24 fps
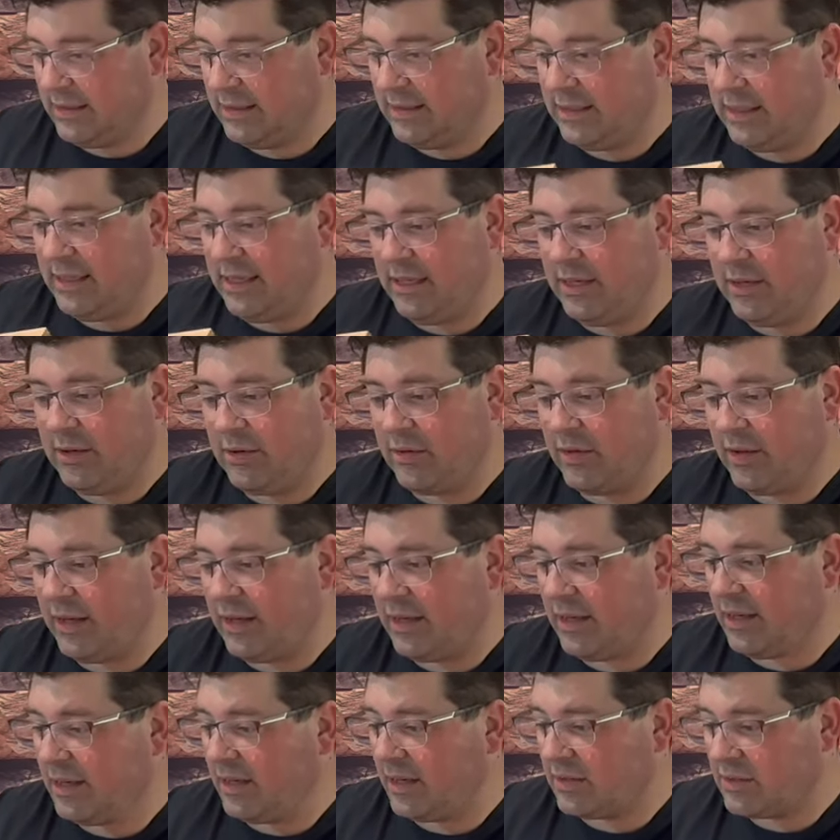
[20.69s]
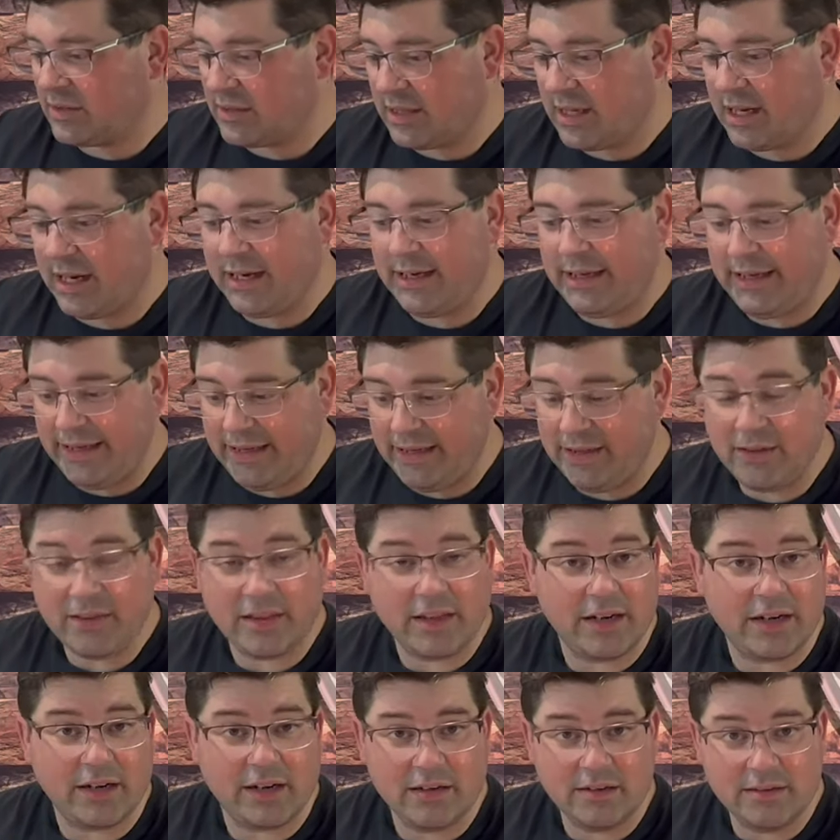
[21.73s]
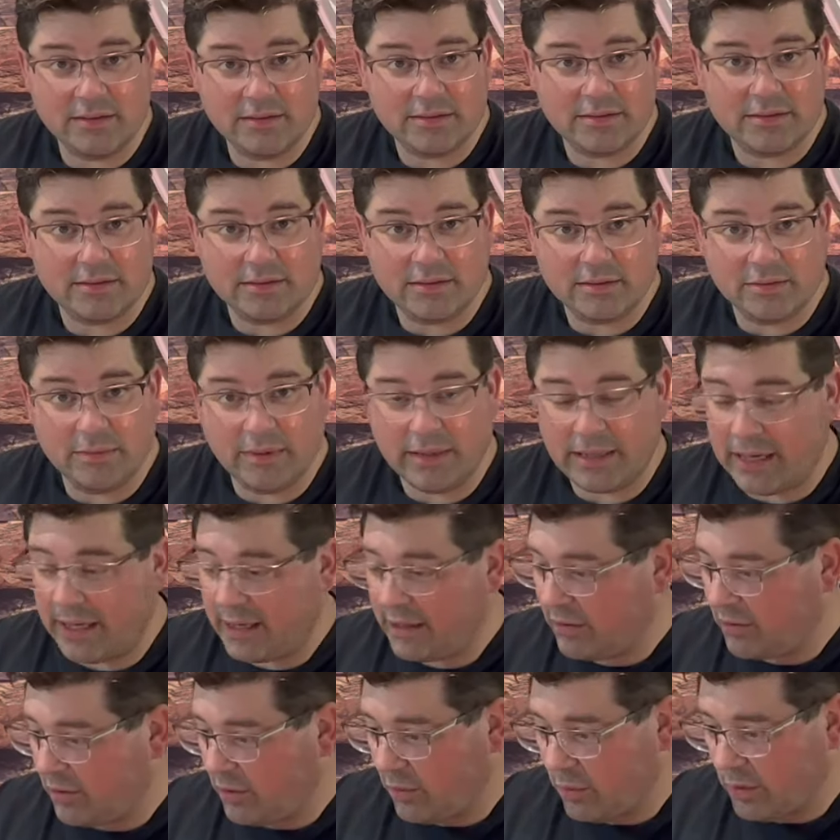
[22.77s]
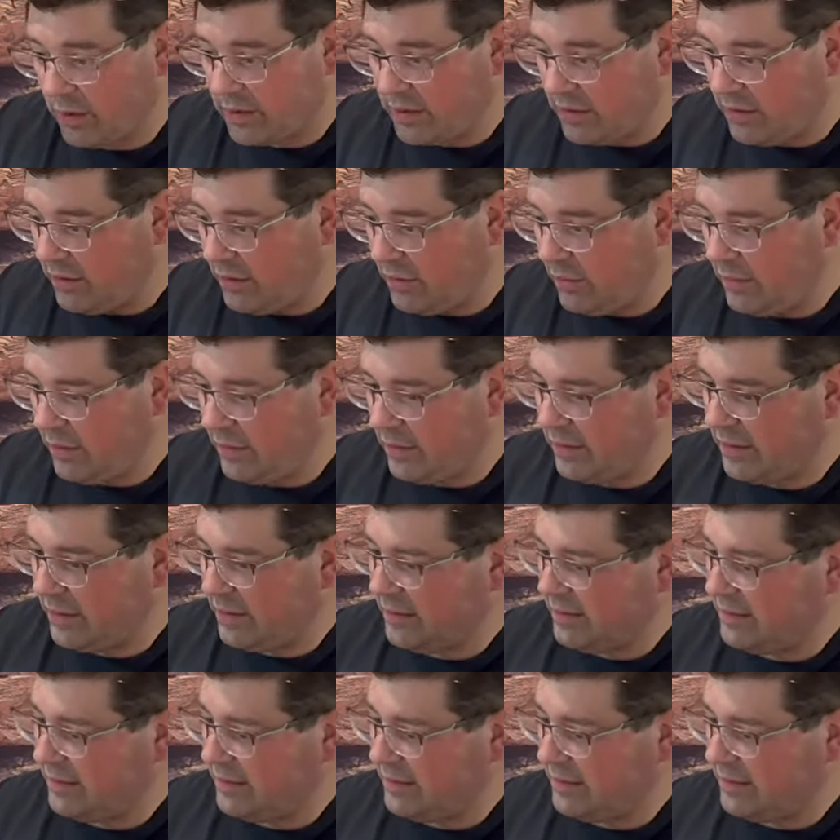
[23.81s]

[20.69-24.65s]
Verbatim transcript: and you're thinking there's an idea there, but I don't know what to do with it?